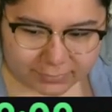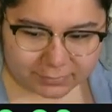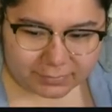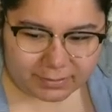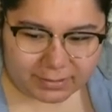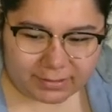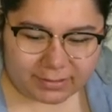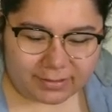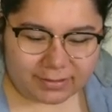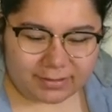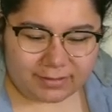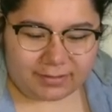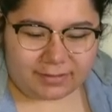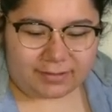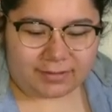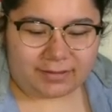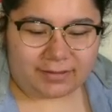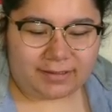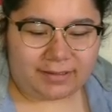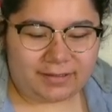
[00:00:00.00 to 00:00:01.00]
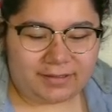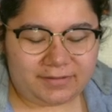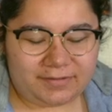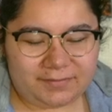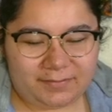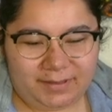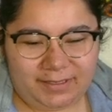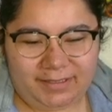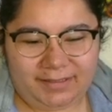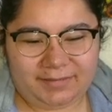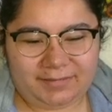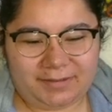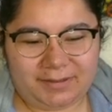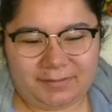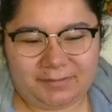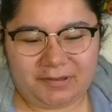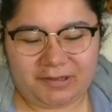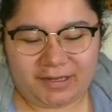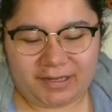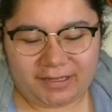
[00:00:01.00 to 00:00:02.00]
Wait, are any of my... Wait,
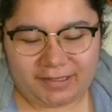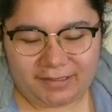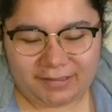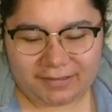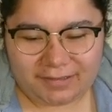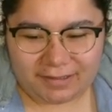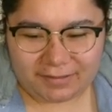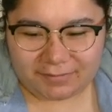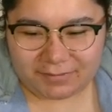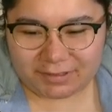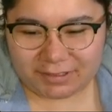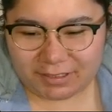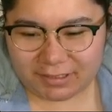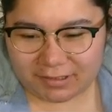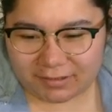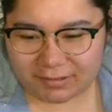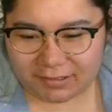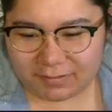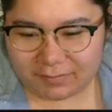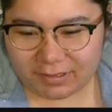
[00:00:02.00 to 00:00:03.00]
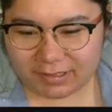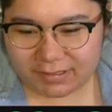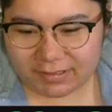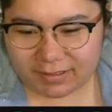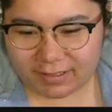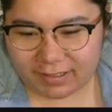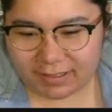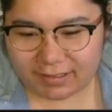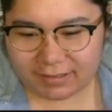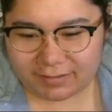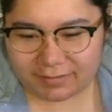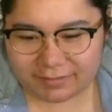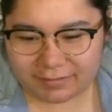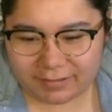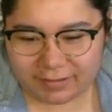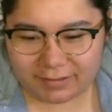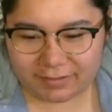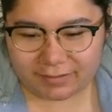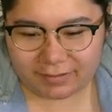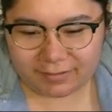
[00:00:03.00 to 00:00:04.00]
wait, I need to double check. Are any of my tags,
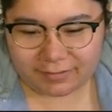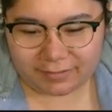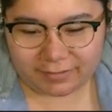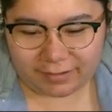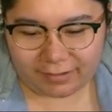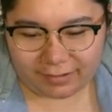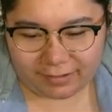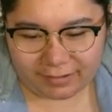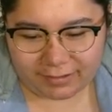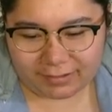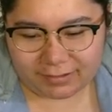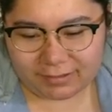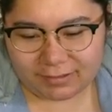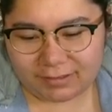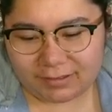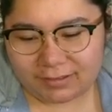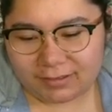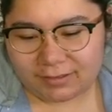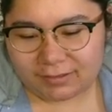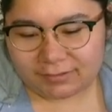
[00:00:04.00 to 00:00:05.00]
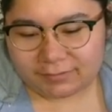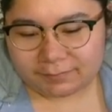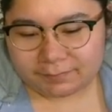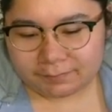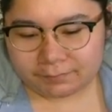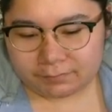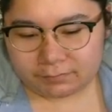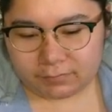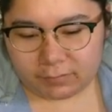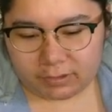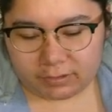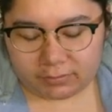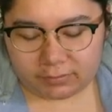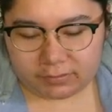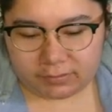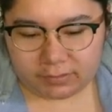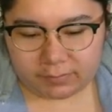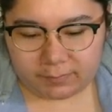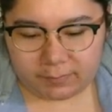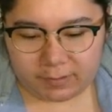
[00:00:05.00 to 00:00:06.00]
like, a lie? I know
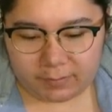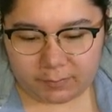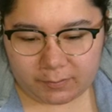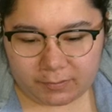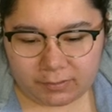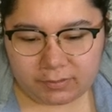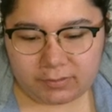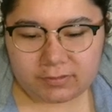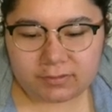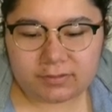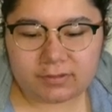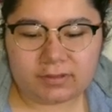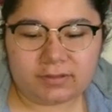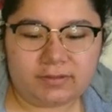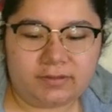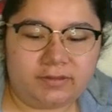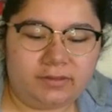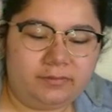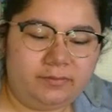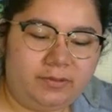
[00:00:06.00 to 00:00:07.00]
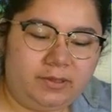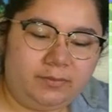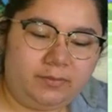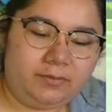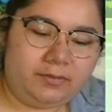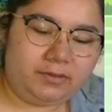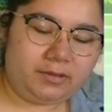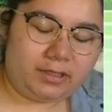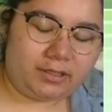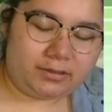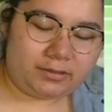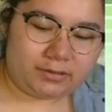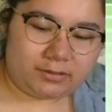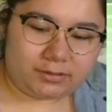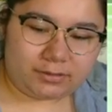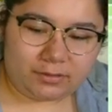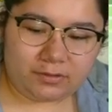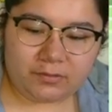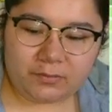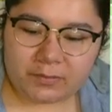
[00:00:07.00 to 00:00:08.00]
some people, dude, some people got
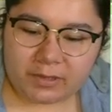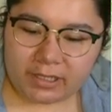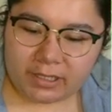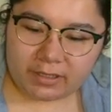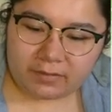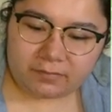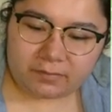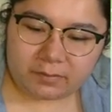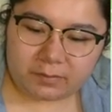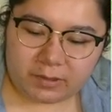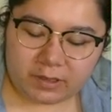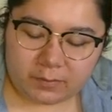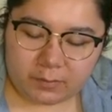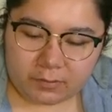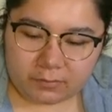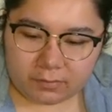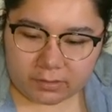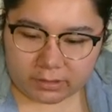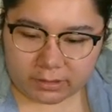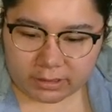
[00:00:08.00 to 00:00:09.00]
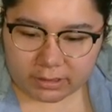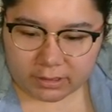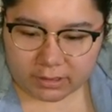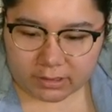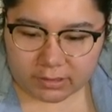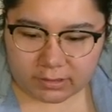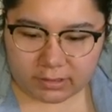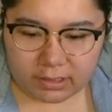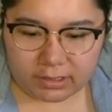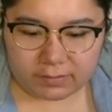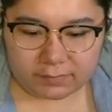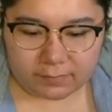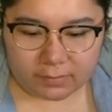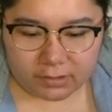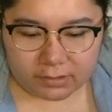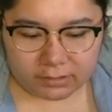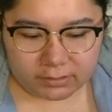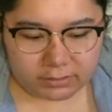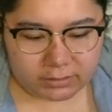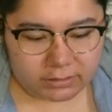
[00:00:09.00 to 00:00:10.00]
so mad when people were, like,
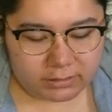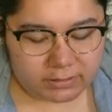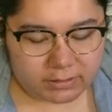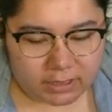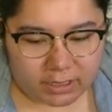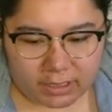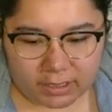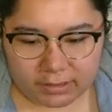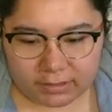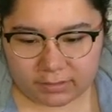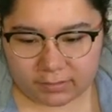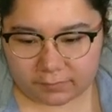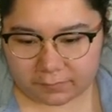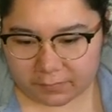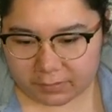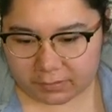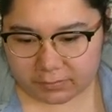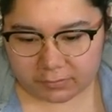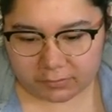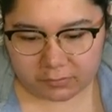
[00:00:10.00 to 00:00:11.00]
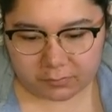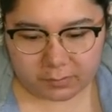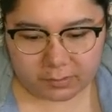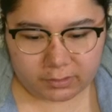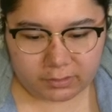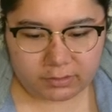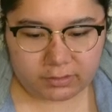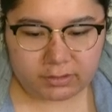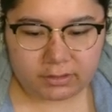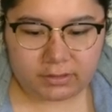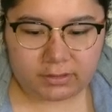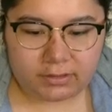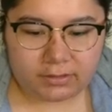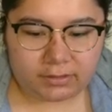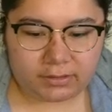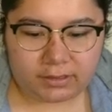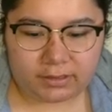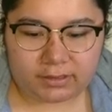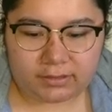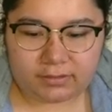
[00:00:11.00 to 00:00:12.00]
unironically tagging VTuber.
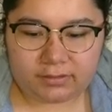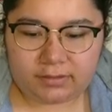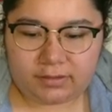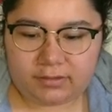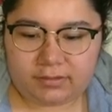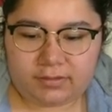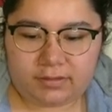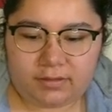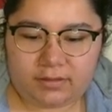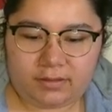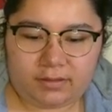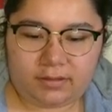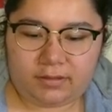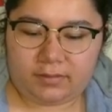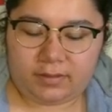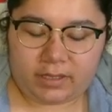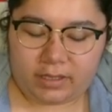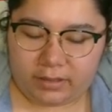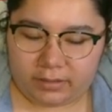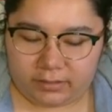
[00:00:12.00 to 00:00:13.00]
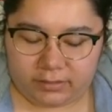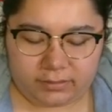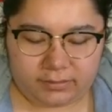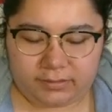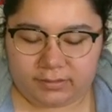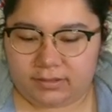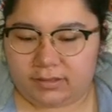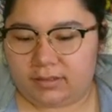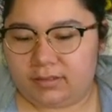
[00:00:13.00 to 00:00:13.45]
Like, the... Uh, uh, uh,